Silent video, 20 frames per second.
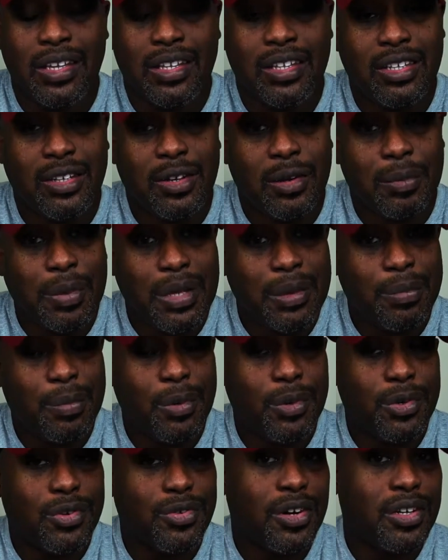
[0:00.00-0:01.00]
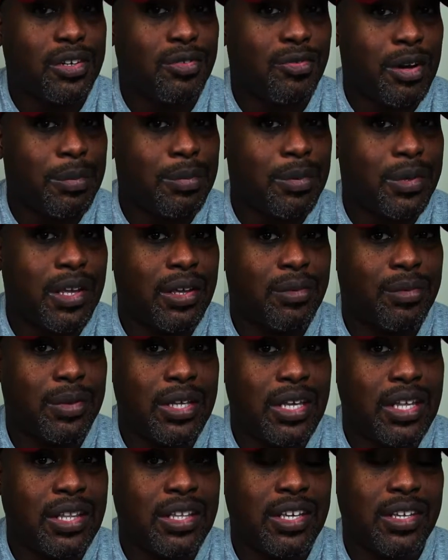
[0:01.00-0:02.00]
And then there are people who are trying to replicate
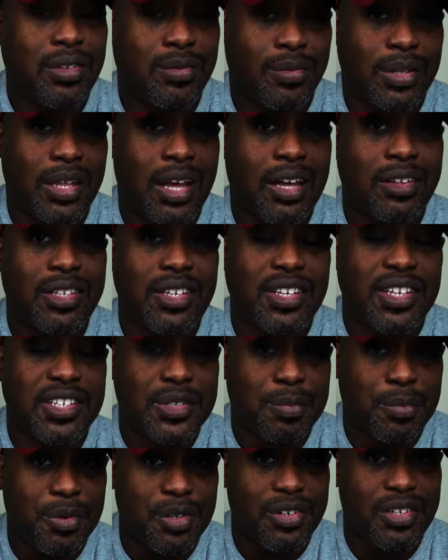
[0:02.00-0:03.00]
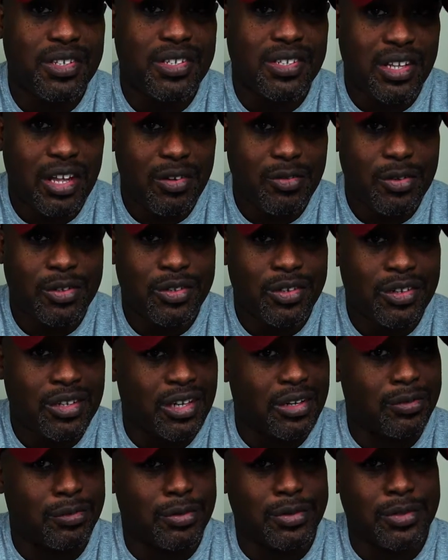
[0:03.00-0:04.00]
what he did without the experience level. And they're
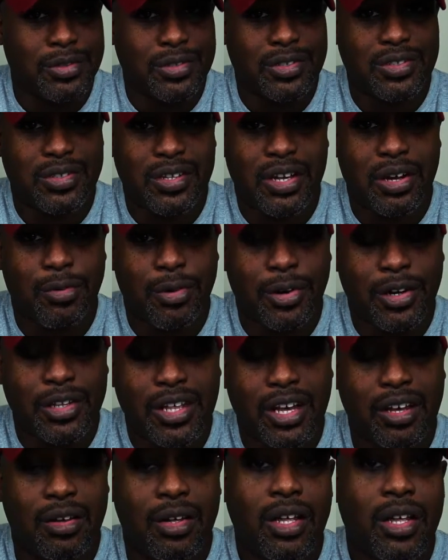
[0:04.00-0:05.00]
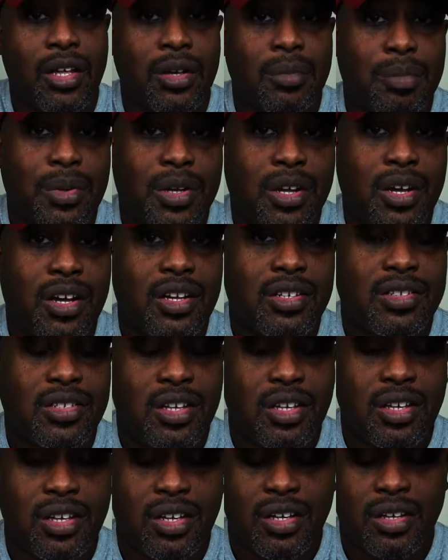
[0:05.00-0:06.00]
like, well, this is not working out. Because
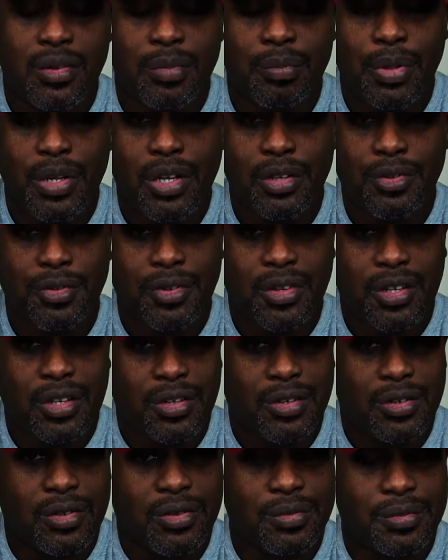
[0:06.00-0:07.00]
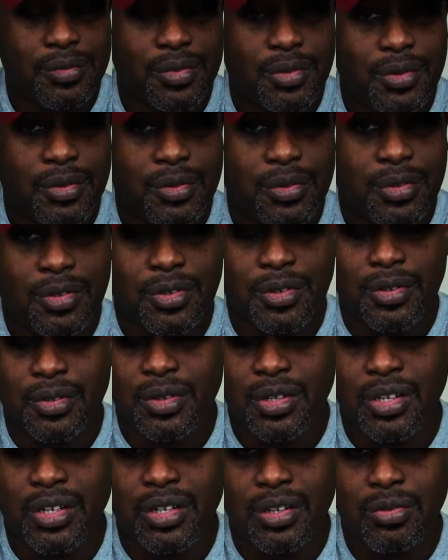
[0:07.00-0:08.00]
Peter Thiel, or
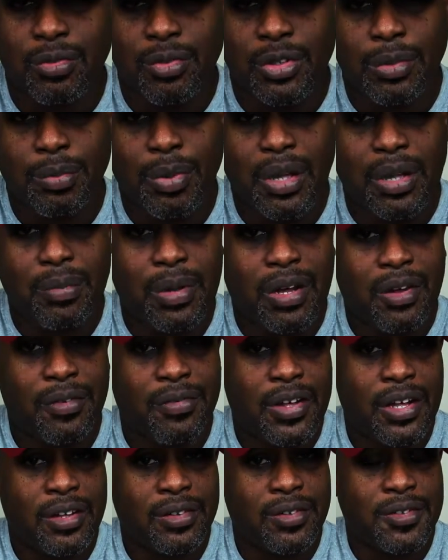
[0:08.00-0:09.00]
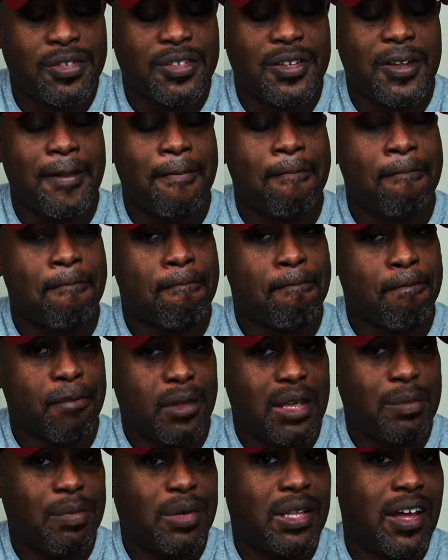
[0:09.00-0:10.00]
the one of the PayPal founders,
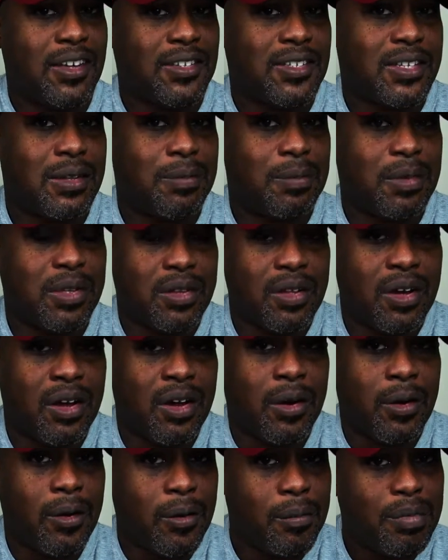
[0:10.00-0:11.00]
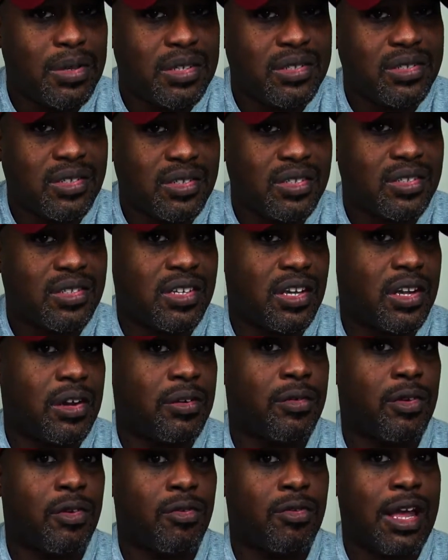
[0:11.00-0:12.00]
he put out something. All businesses that
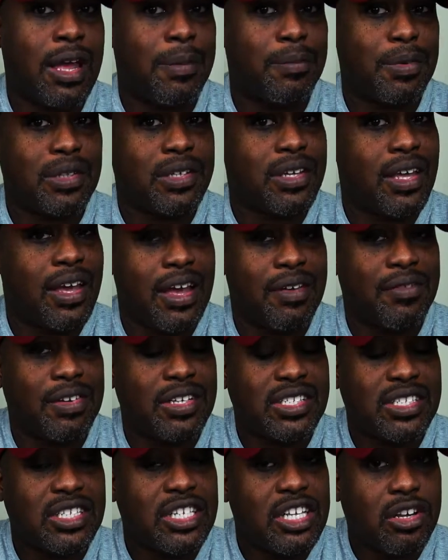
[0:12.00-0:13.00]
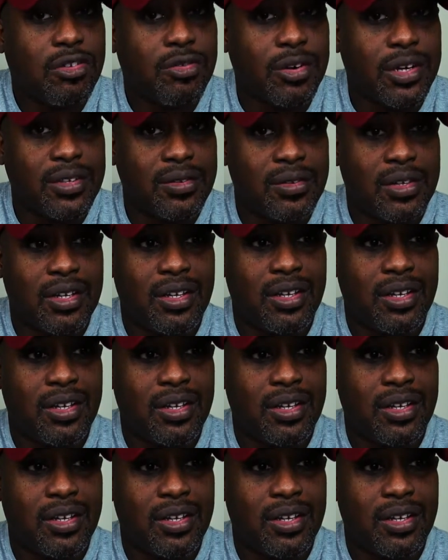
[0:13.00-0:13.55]
grow rapidly have a secret.